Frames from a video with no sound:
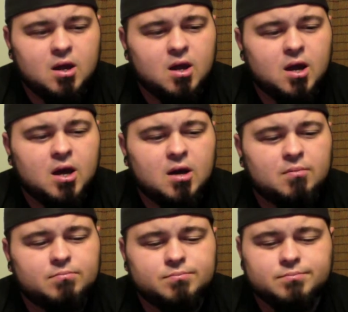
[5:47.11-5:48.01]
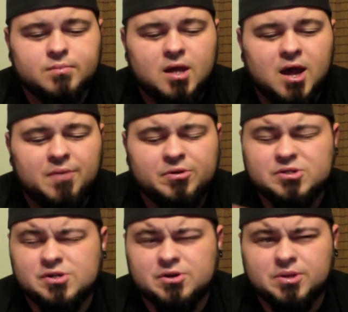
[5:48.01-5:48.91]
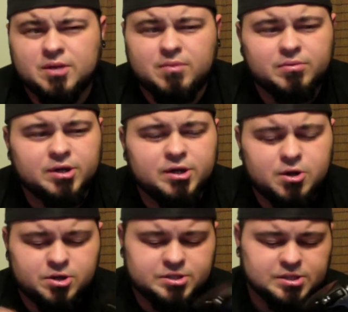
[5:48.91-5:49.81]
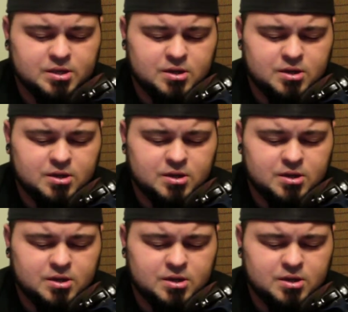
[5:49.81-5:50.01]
I personally don't think I'm ever going to notice.